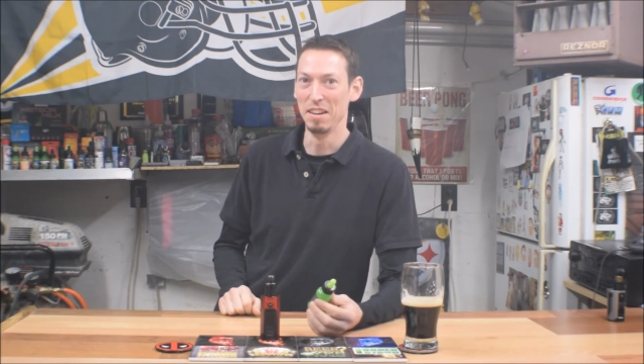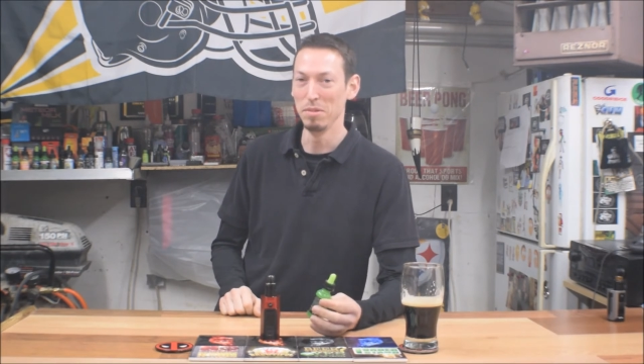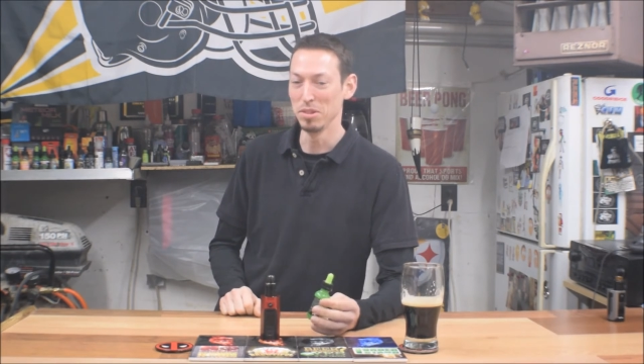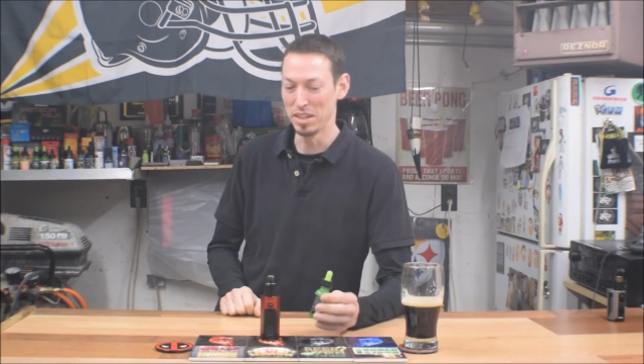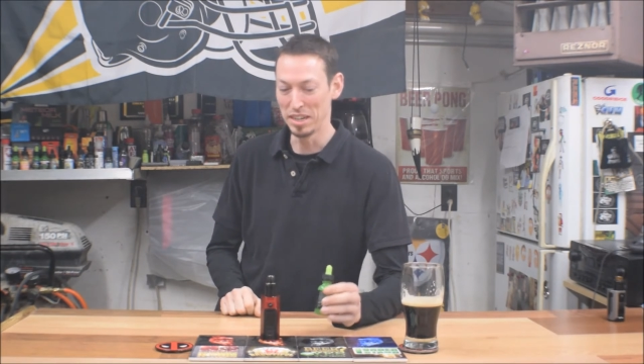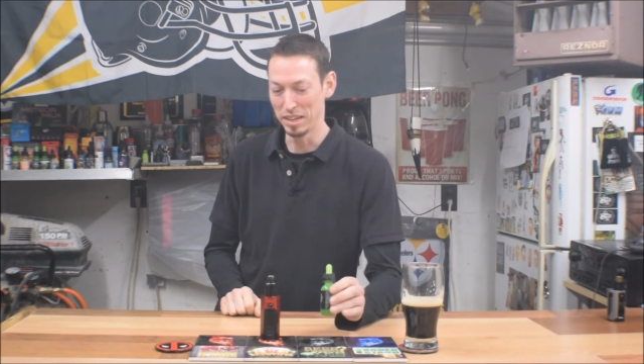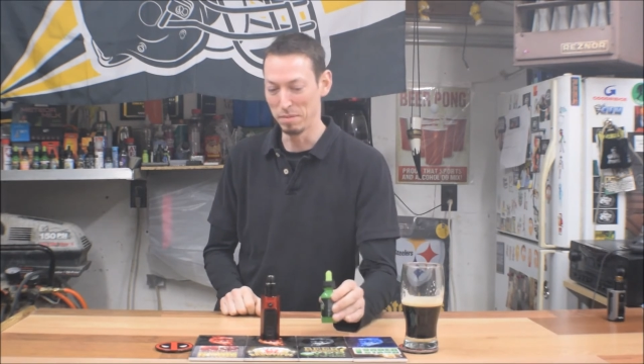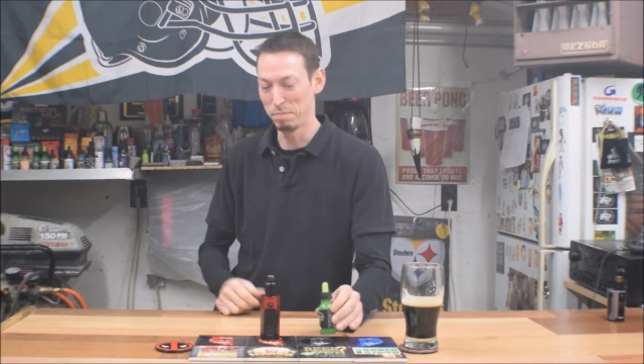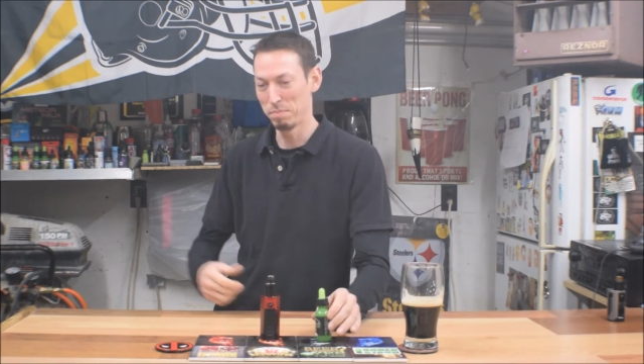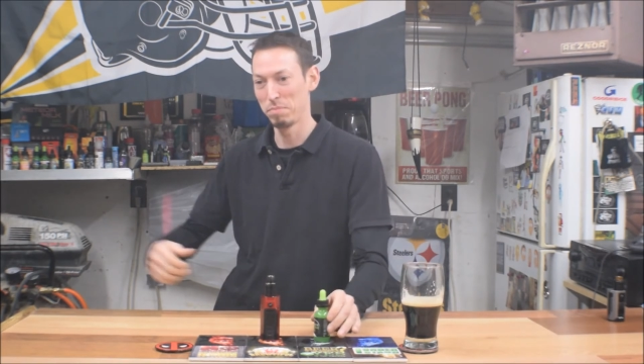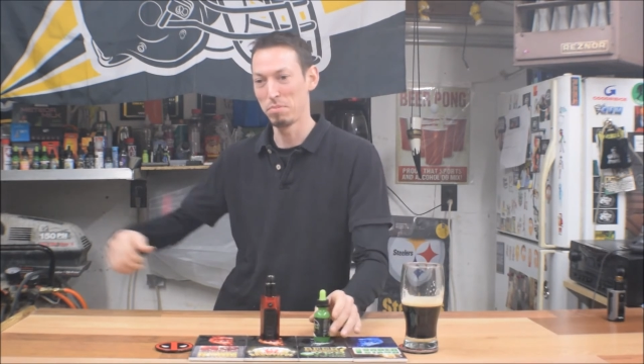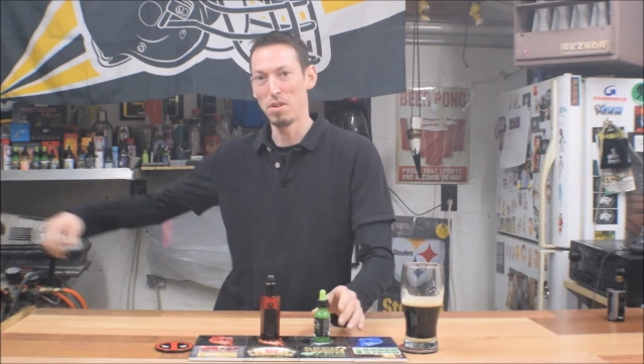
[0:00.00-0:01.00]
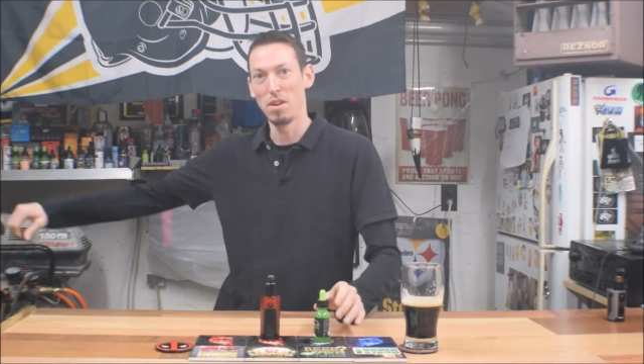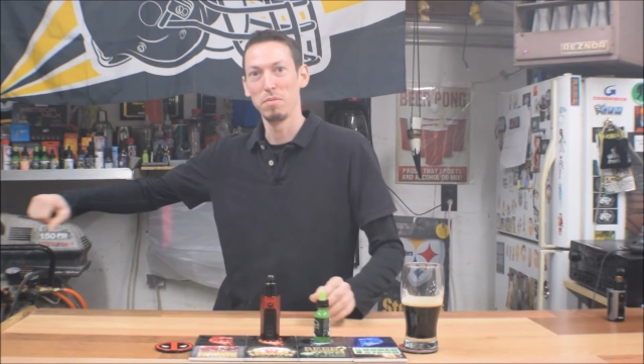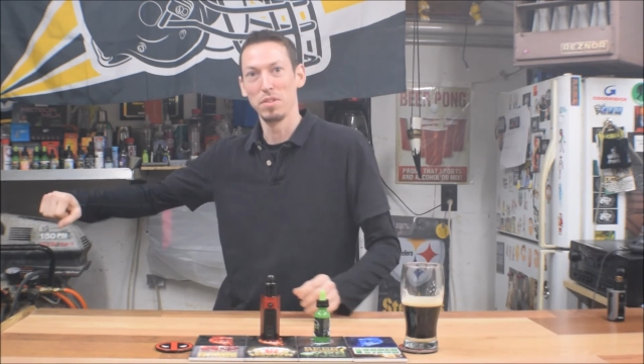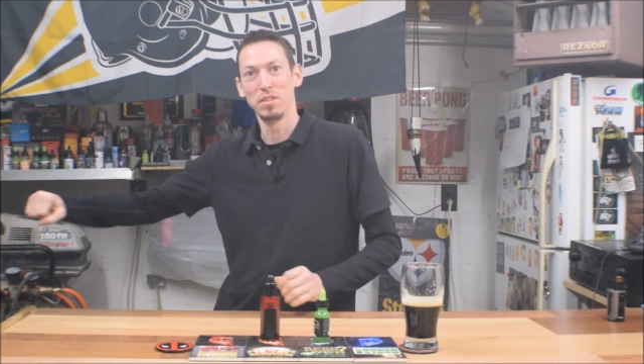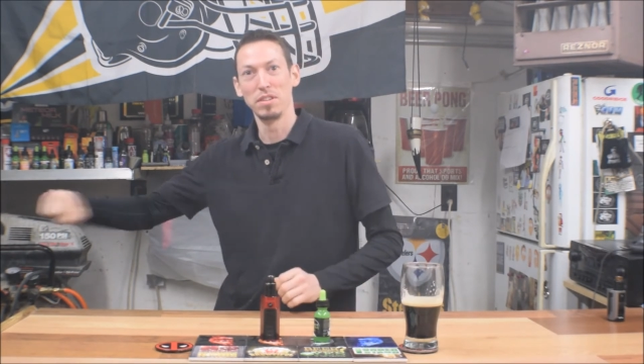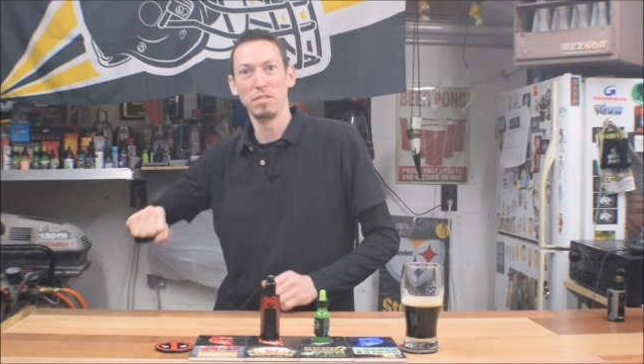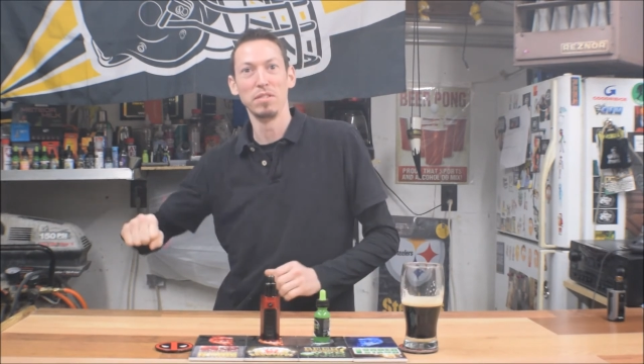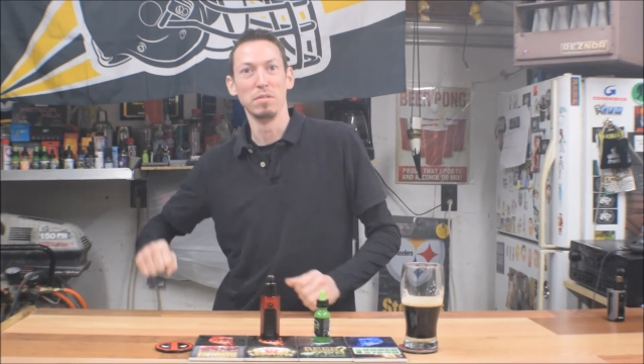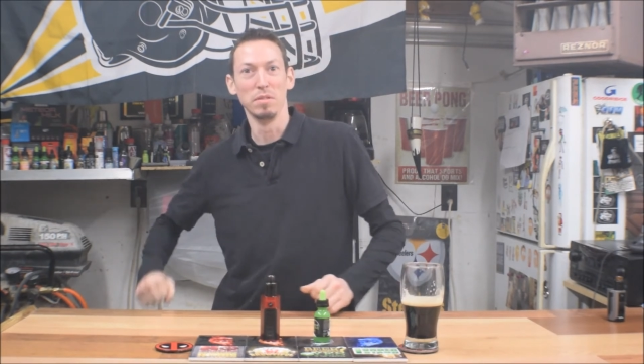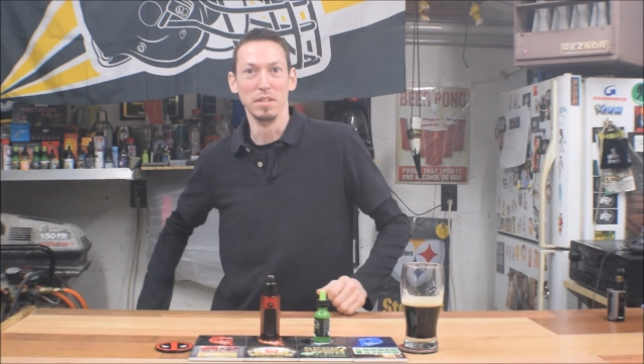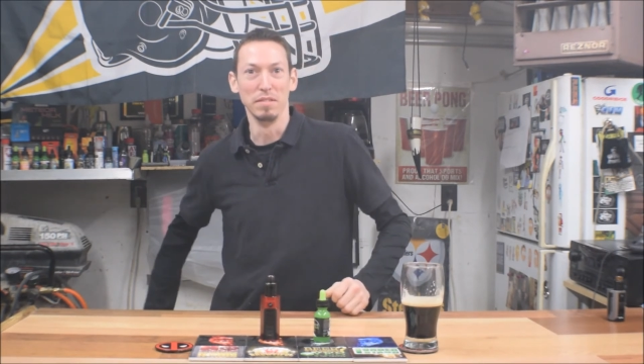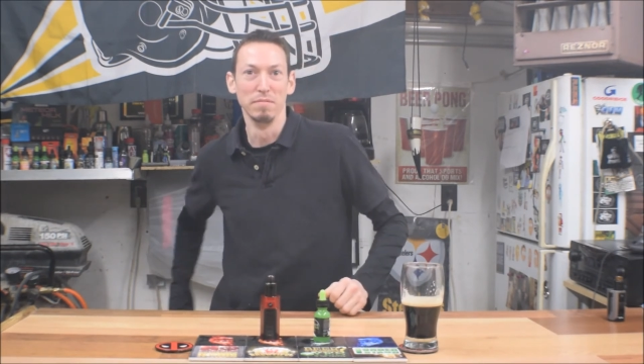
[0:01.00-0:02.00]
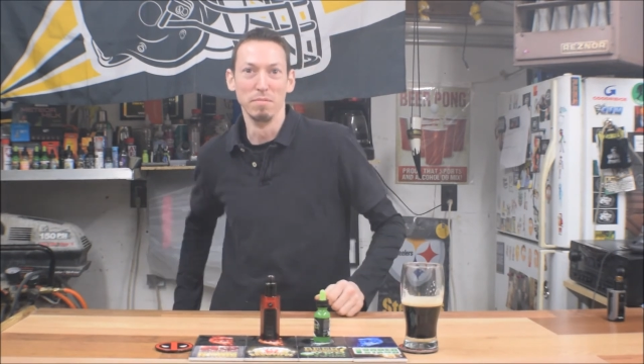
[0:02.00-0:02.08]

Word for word: I was thinking of prong with a dildo in